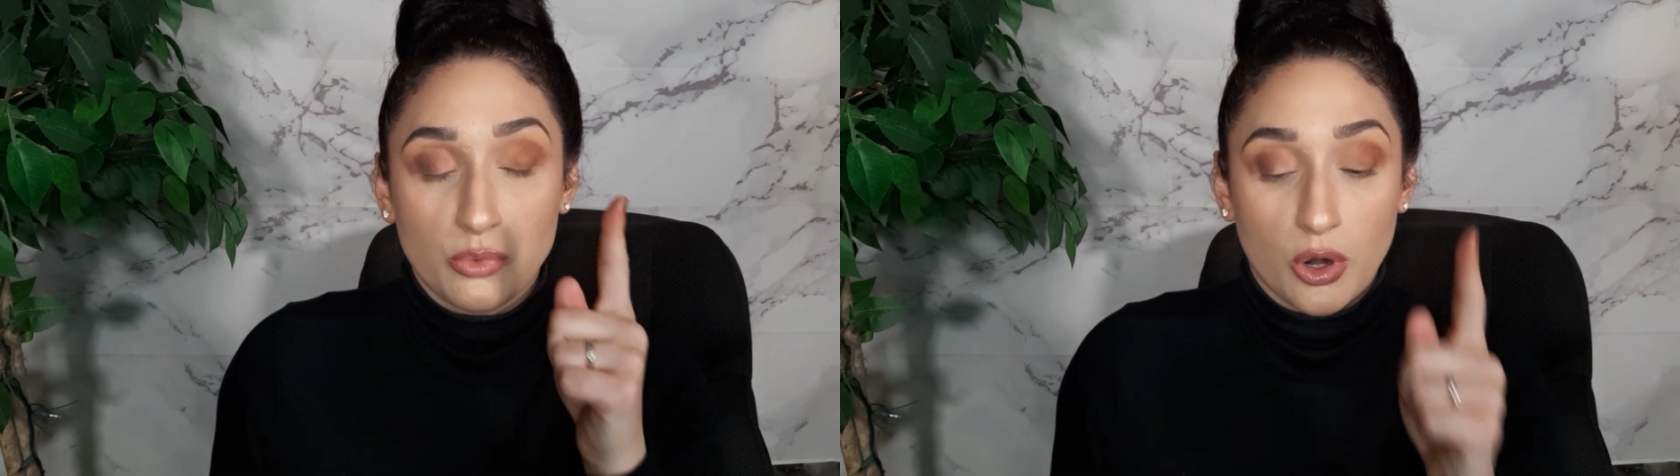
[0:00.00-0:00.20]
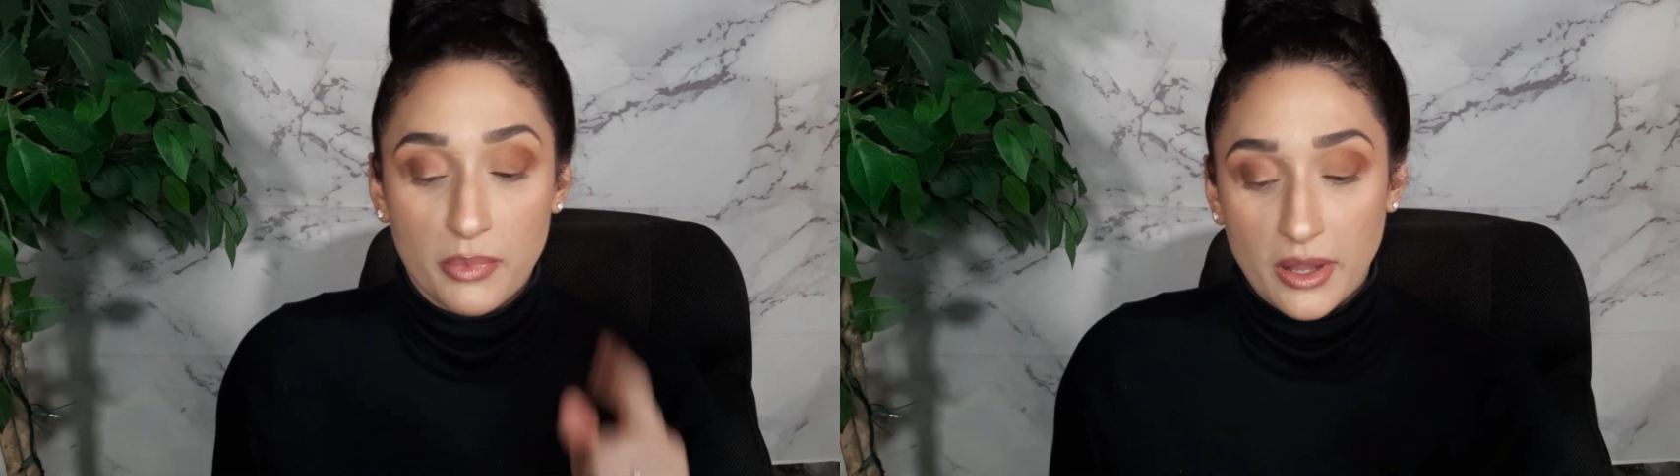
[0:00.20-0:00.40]

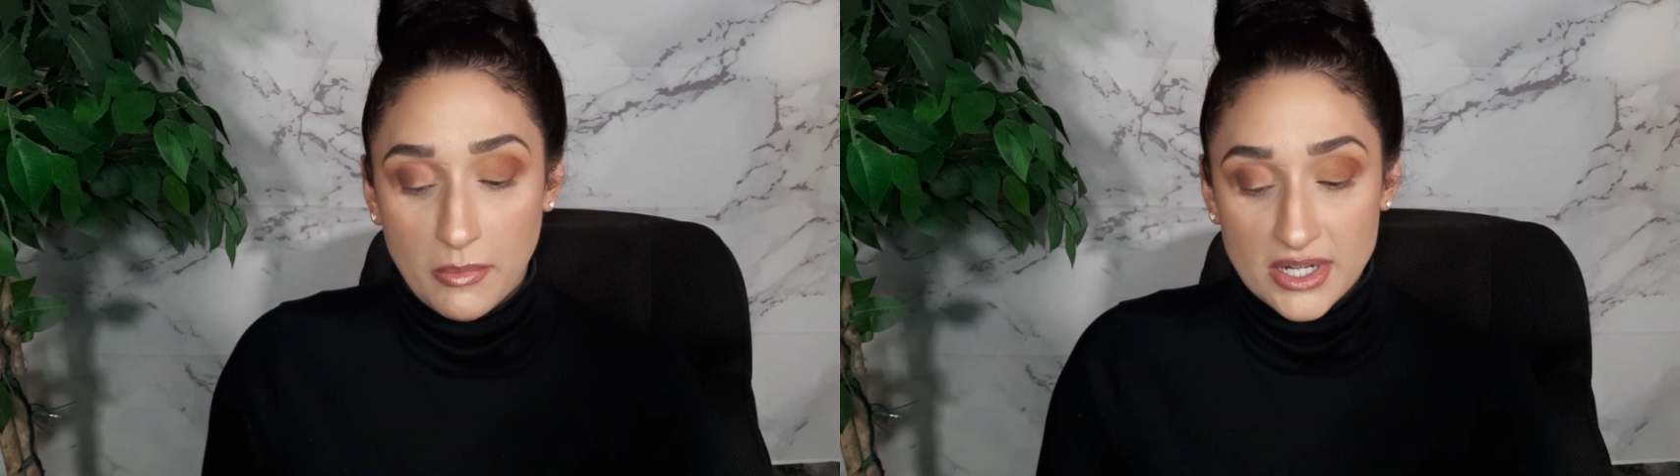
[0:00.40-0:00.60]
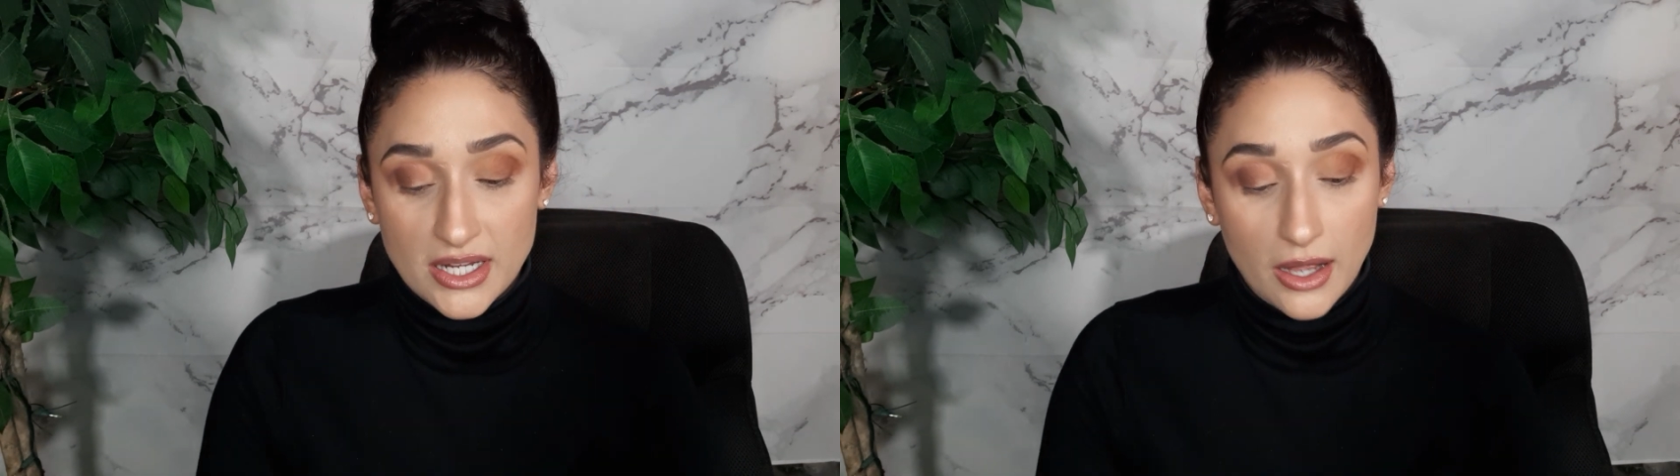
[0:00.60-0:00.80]
more
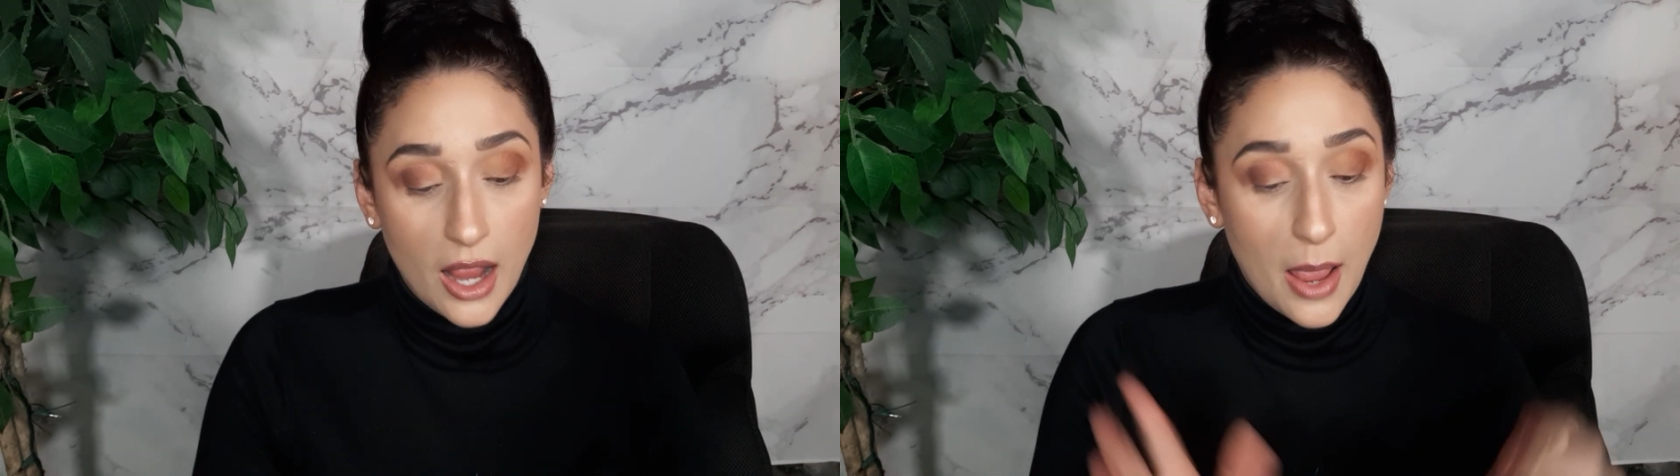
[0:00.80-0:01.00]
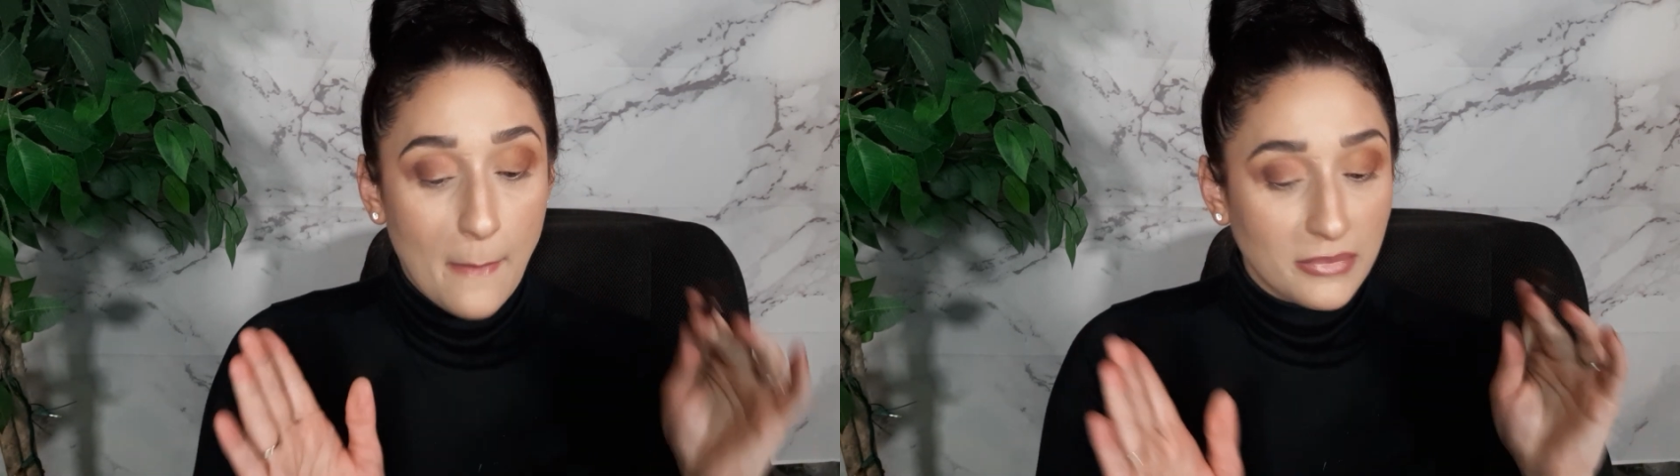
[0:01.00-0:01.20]
pigmented.
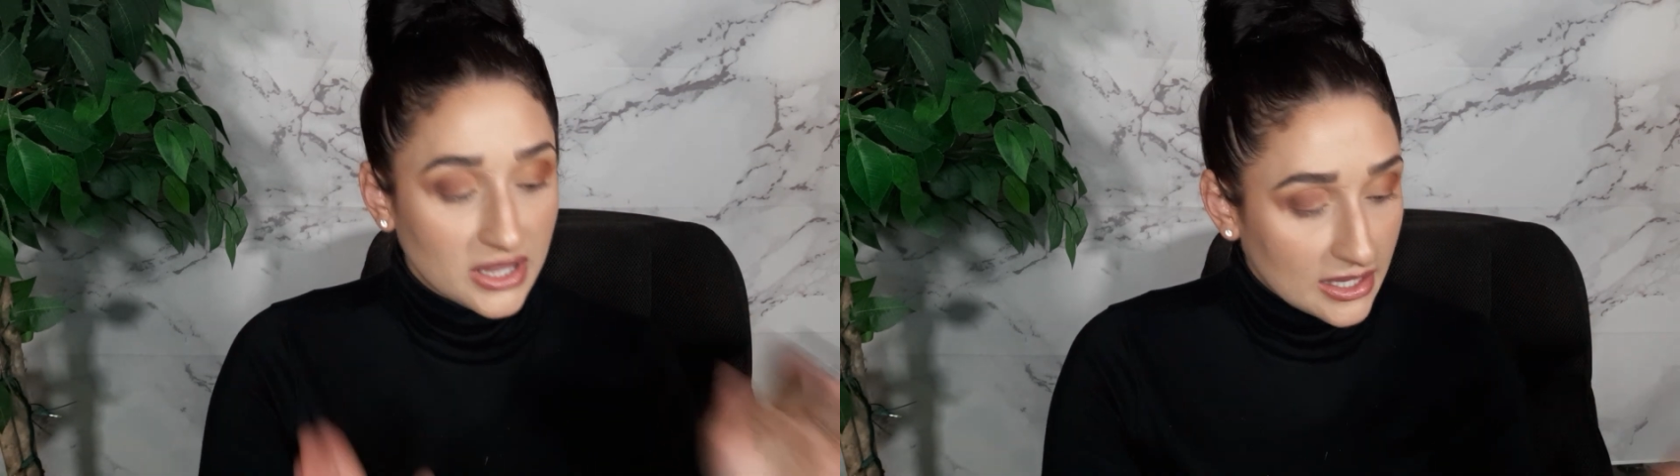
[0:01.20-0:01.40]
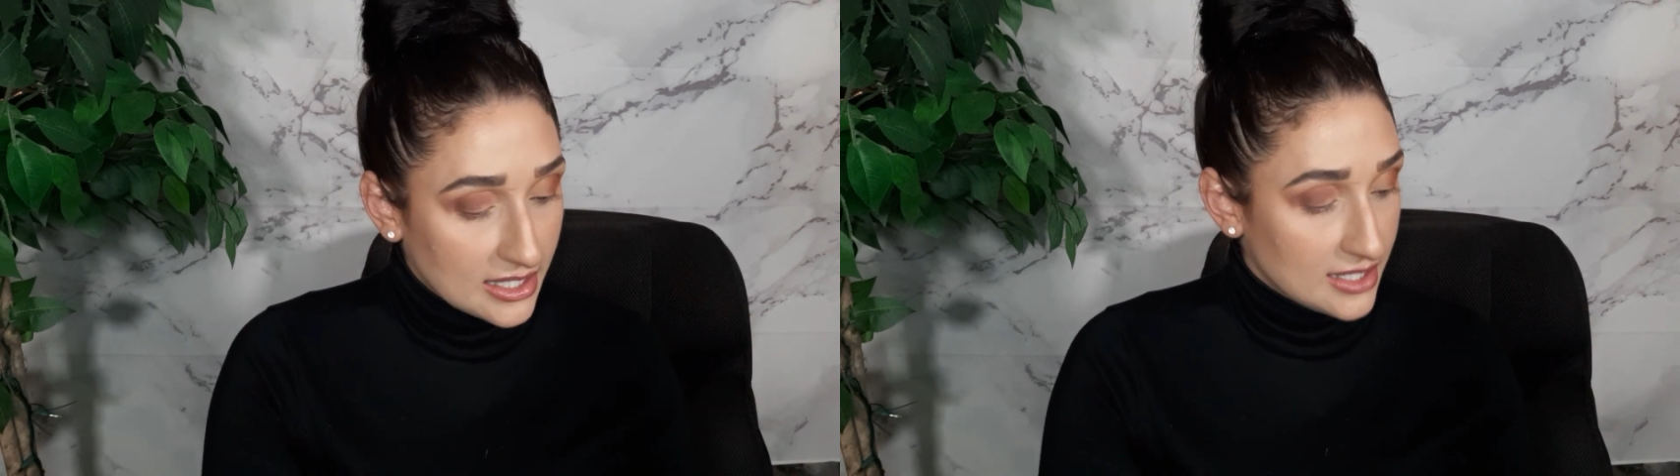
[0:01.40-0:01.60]

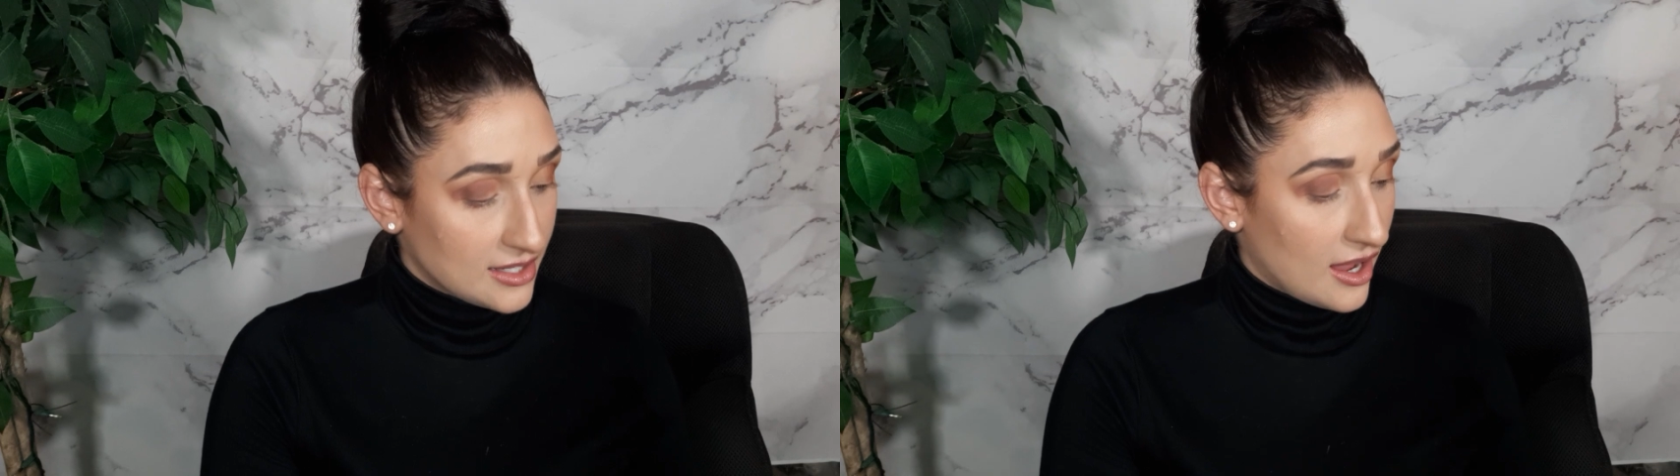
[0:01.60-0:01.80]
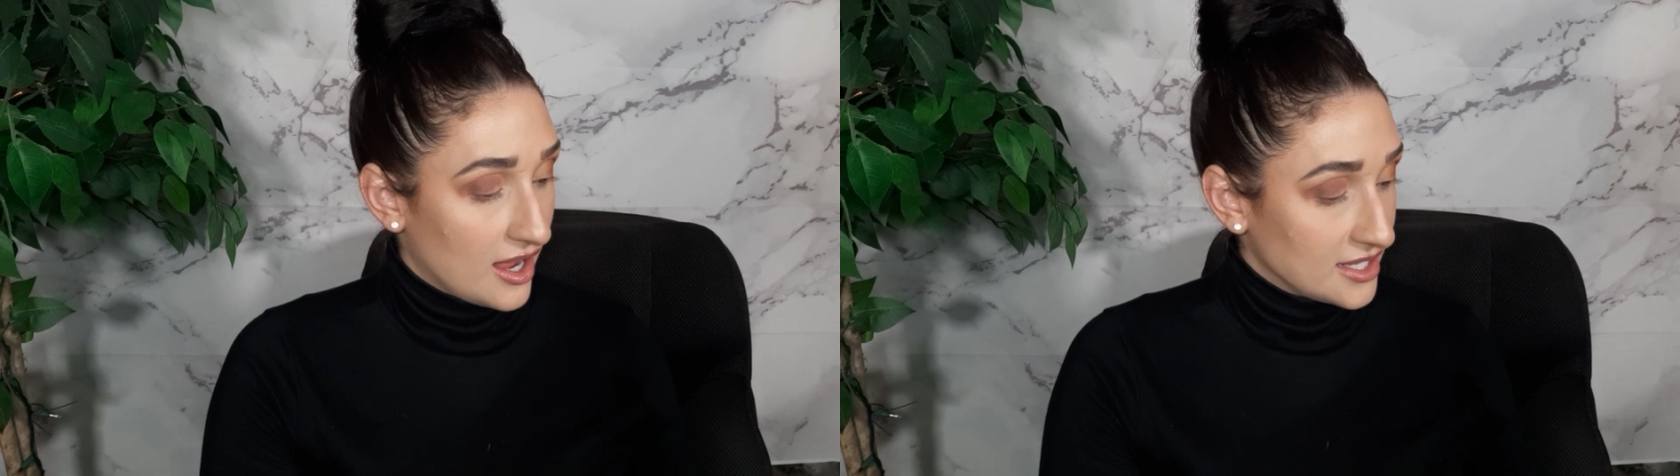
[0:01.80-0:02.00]
Please,
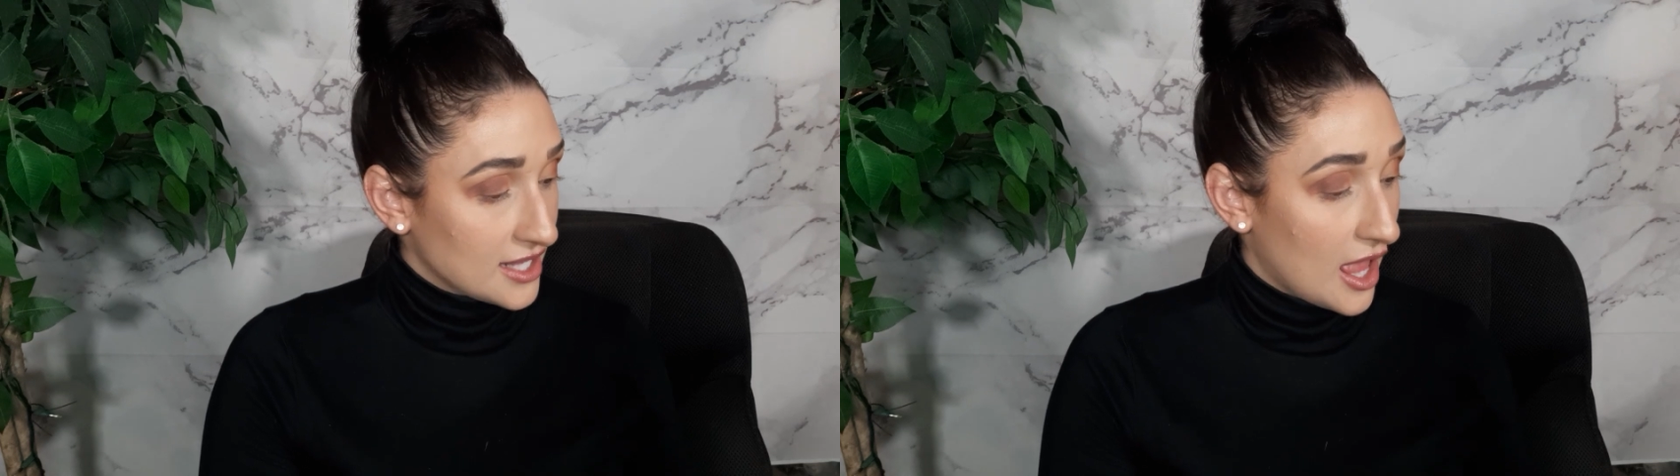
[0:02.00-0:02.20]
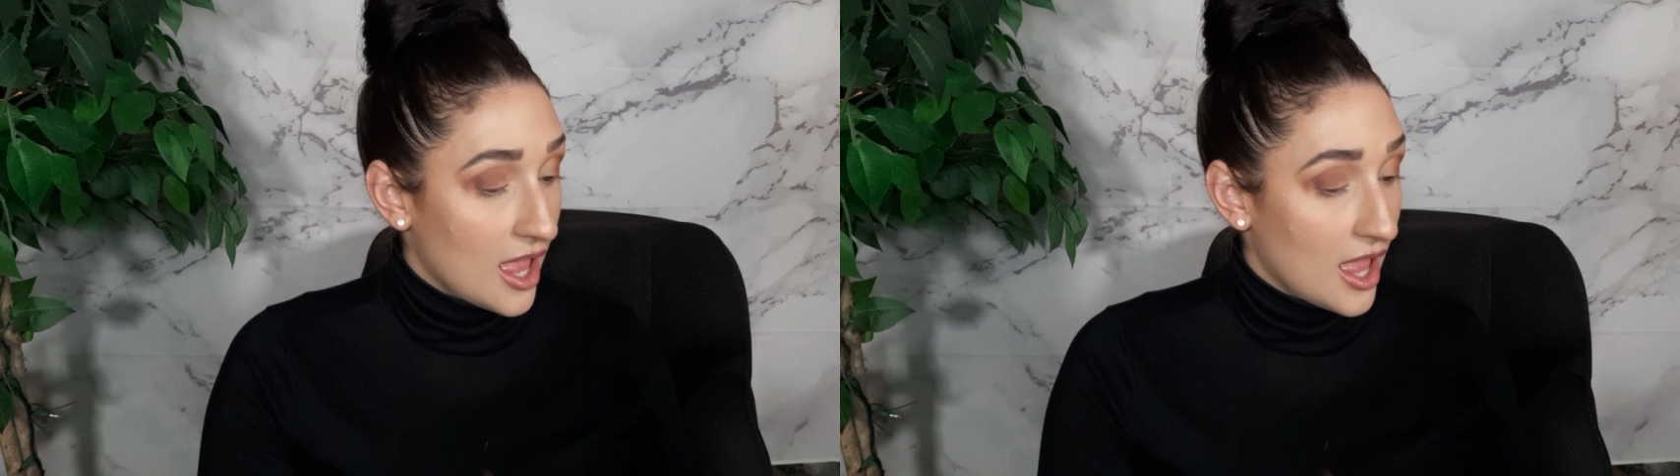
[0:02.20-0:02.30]
guys,